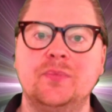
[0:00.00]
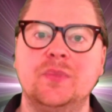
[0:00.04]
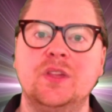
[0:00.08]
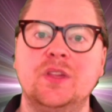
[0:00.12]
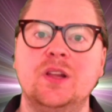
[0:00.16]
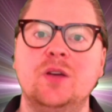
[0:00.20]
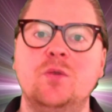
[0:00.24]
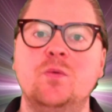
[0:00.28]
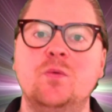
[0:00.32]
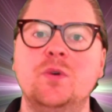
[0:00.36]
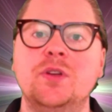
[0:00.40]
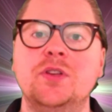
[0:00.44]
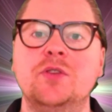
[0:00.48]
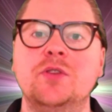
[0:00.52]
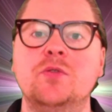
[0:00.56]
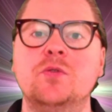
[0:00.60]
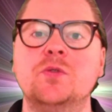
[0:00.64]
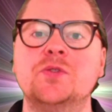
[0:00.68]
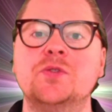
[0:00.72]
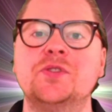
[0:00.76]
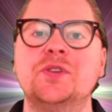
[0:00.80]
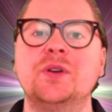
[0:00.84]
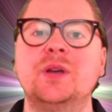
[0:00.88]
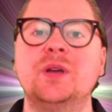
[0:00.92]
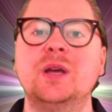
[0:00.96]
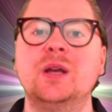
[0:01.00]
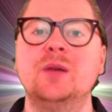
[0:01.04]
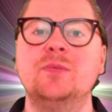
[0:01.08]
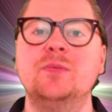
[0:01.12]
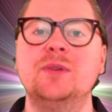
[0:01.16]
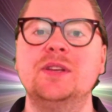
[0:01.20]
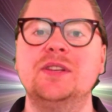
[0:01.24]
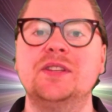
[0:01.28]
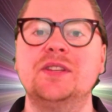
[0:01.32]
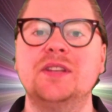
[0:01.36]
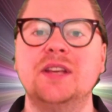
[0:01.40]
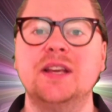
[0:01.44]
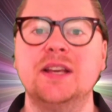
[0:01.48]
What you're also going to be
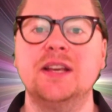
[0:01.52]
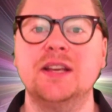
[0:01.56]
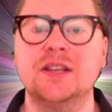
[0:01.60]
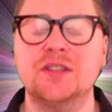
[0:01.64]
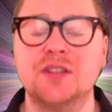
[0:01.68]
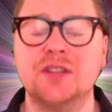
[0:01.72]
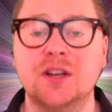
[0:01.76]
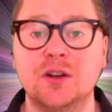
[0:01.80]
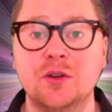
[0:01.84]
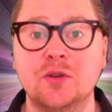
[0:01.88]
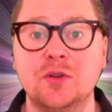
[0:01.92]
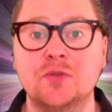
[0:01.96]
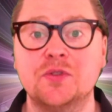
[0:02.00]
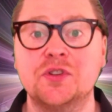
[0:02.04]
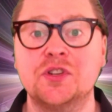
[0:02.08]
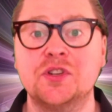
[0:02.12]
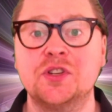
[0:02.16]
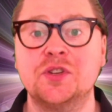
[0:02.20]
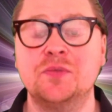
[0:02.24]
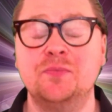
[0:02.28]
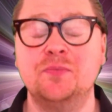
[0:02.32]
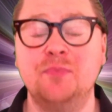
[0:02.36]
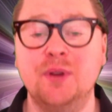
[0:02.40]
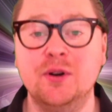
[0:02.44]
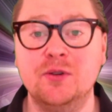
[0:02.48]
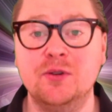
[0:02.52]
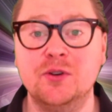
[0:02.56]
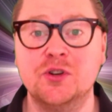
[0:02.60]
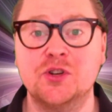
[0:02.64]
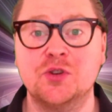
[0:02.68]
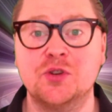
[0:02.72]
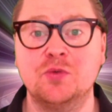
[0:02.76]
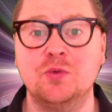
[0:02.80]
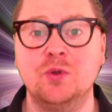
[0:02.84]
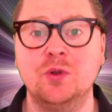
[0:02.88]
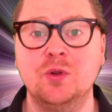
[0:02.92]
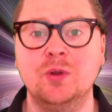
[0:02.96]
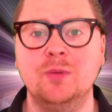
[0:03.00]
seeing is a lot of
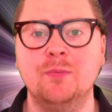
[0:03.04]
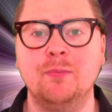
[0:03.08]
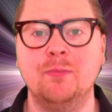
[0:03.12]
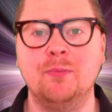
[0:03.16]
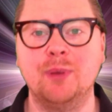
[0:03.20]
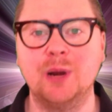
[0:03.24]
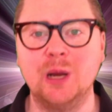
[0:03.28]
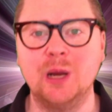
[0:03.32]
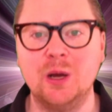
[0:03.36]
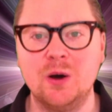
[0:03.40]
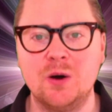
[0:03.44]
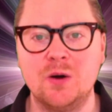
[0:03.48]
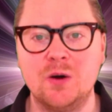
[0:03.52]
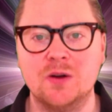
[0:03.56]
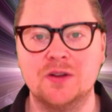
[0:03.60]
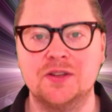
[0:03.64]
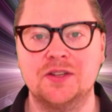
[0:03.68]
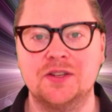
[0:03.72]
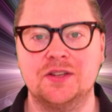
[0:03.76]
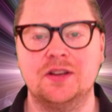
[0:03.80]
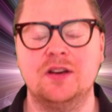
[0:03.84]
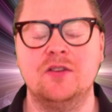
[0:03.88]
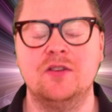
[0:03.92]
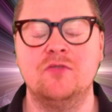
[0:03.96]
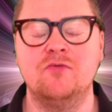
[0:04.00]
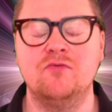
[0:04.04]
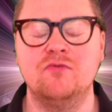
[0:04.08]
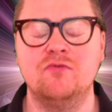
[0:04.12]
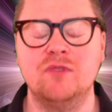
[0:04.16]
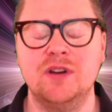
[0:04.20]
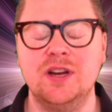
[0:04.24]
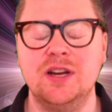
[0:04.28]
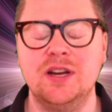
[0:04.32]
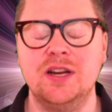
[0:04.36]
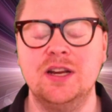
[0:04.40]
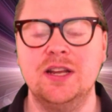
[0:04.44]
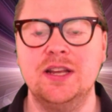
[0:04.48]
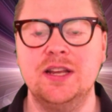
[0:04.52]
spiritual blocks are
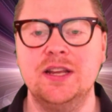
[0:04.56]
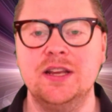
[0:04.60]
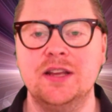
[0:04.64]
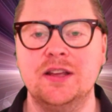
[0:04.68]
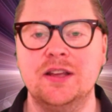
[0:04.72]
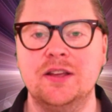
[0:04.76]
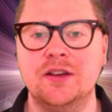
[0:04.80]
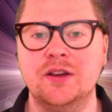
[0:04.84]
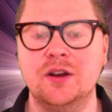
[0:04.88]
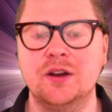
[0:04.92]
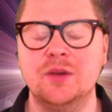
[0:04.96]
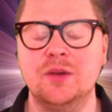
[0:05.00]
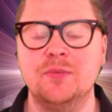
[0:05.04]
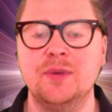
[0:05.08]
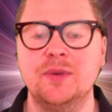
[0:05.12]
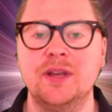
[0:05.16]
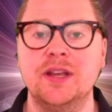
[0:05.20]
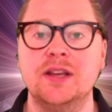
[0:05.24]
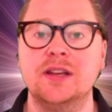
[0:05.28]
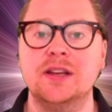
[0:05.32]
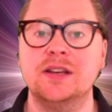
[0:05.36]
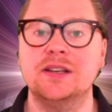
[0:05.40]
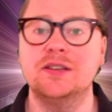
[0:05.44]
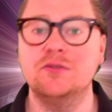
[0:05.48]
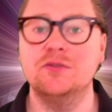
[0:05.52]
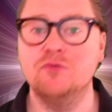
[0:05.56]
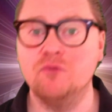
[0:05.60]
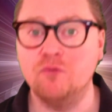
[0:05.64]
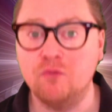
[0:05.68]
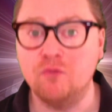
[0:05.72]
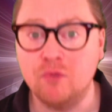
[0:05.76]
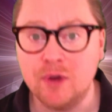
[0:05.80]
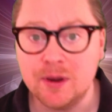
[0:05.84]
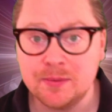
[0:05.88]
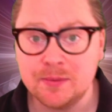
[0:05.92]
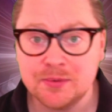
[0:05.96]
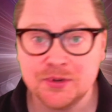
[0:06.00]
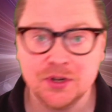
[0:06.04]
really going to be
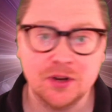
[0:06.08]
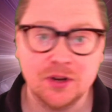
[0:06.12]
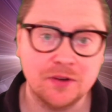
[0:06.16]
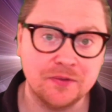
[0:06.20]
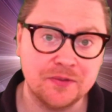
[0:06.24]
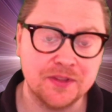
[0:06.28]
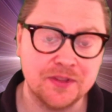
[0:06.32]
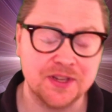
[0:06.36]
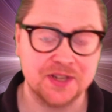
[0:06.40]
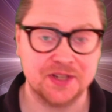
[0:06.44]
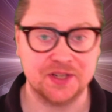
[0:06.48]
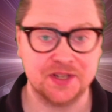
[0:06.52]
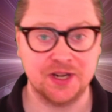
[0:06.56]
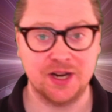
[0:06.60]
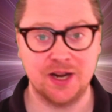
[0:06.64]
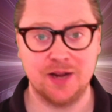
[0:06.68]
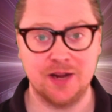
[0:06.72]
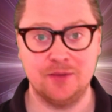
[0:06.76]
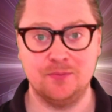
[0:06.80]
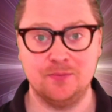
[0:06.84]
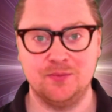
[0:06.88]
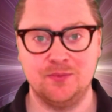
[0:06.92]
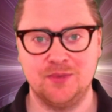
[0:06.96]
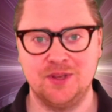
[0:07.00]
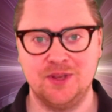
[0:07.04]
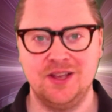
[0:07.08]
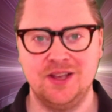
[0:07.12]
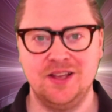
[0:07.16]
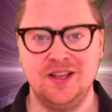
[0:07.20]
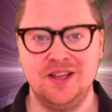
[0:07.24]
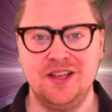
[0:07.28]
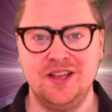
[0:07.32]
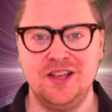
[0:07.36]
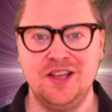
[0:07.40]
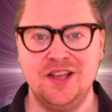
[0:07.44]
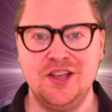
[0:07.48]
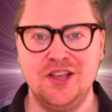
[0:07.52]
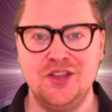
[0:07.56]
ripped off this time.
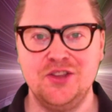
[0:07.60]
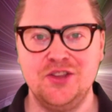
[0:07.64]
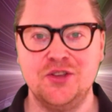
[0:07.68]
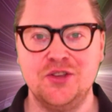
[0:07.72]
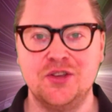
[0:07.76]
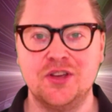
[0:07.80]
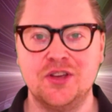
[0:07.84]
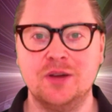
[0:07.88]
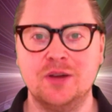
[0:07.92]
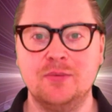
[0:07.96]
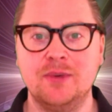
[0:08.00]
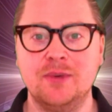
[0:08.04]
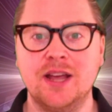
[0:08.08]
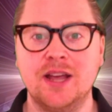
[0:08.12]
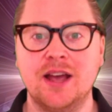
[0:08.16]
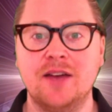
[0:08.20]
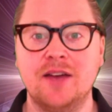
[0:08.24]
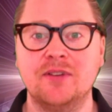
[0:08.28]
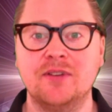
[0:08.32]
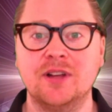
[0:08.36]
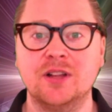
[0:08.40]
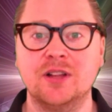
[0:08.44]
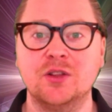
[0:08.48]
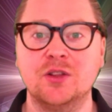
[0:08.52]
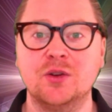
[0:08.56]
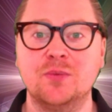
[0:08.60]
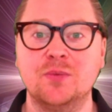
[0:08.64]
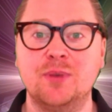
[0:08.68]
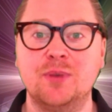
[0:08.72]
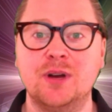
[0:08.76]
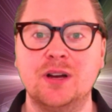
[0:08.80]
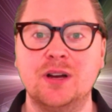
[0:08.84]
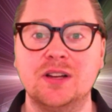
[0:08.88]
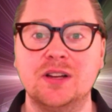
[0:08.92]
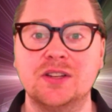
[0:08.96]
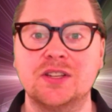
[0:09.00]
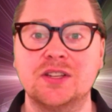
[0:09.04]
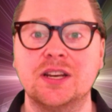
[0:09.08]
You're going to be having a lot of
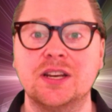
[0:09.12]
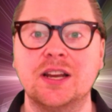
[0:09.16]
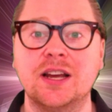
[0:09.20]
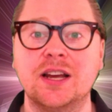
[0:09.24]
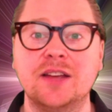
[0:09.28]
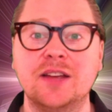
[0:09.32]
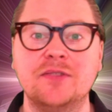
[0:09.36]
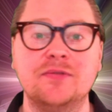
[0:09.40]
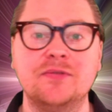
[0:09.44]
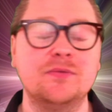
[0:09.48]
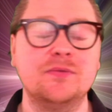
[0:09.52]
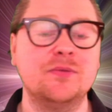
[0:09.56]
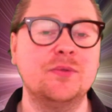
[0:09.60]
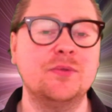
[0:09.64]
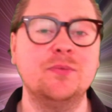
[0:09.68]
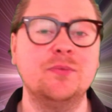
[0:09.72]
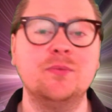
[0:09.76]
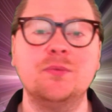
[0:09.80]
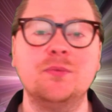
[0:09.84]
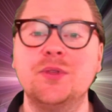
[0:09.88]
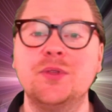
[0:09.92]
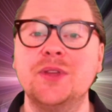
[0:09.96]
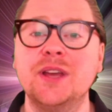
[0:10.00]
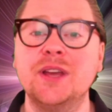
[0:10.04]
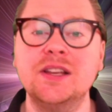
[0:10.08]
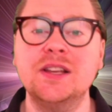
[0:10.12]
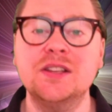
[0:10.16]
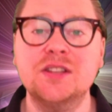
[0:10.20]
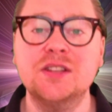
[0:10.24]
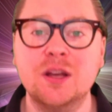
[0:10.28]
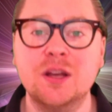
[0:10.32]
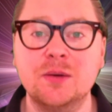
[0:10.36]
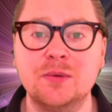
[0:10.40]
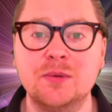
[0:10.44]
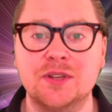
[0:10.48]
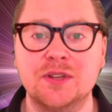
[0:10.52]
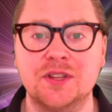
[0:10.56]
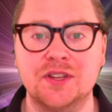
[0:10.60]
past life things
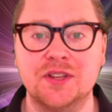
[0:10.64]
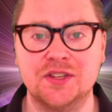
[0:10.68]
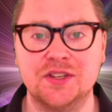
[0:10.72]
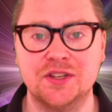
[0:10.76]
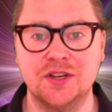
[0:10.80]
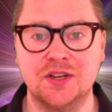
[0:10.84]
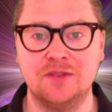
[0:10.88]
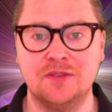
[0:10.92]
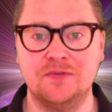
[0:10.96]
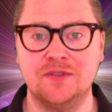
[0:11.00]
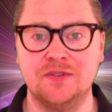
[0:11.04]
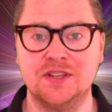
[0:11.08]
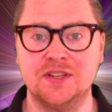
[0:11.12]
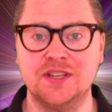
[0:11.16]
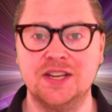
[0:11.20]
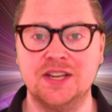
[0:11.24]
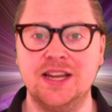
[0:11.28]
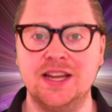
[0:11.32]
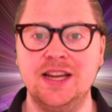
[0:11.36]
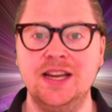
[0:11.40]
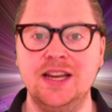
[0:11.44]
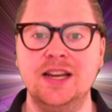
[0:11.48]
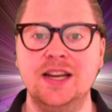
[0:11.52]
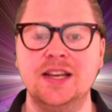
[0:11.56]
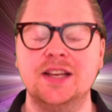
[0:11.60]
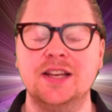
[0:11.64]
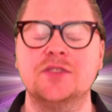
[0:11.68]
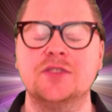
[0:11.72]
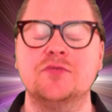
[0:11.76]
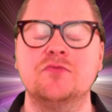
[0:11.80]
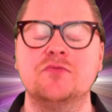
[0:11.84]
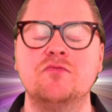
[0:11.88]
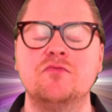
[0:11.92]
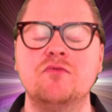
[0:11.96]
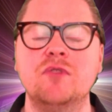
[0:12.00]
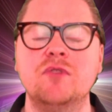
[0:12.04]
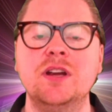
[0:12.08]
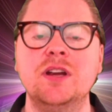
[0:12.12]
coming to the surface. Healing is
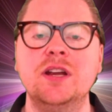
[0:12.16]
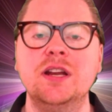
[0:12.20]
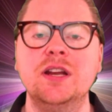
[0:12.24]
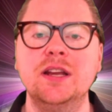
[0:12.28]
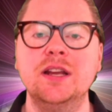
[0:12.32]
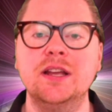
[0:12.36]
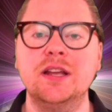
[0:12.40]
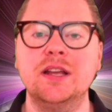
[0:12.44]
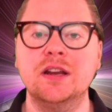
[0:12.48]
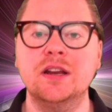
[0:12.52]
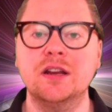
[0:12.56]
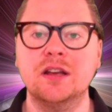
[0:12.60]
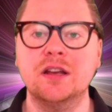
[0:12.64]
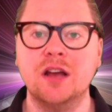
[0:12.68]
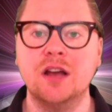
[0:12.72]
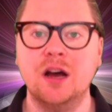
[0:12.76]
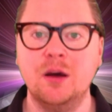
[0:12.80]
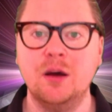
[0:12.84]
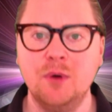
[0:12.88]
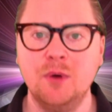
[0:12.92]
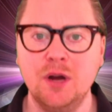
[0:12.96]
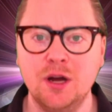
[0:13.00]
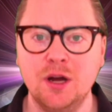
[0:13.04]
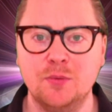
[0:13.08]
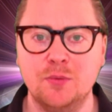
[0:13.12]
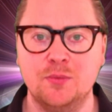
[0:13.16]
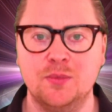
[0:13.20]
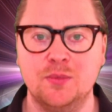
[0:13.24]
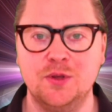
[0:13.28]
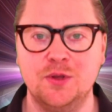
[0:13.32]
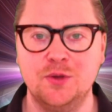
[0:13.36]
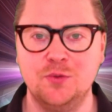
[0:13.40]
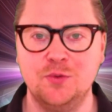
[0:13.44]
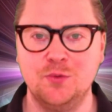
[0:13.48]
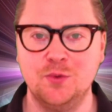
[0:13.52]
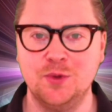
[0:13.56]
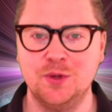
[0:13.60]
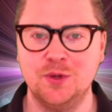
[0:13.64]
really going to come up.
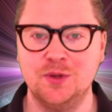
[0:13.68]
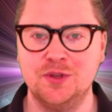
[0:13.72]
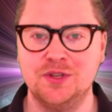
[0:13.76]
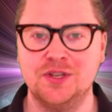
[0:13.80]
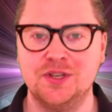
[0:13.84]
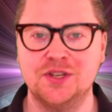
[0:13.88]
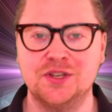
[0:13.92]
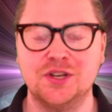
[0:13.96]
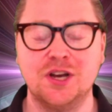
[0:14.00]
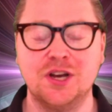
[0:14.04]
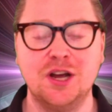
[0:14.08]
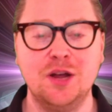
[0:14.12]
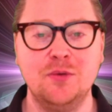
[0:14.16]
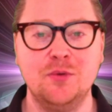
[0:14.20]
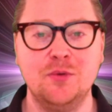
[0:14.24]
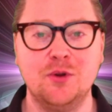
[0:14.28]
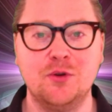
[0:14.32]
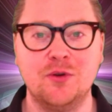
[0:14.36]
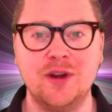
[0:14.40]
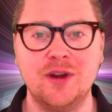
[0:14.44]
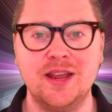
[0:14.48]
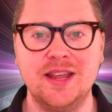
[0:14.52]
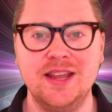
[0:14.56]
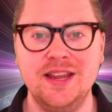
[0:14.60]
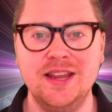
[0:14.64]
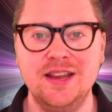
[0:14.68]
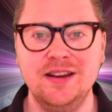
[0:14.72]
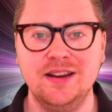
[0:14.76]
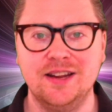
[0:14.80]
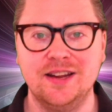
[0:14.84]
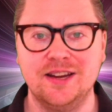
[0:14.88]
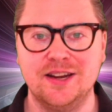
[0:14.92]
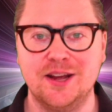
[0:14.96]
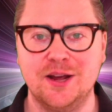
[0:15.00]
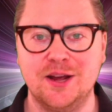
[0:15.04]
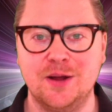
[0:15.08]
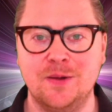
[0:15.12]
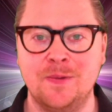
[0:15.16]
It's a time of great healing
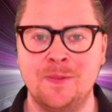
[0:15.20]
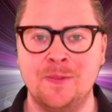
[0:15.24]
now.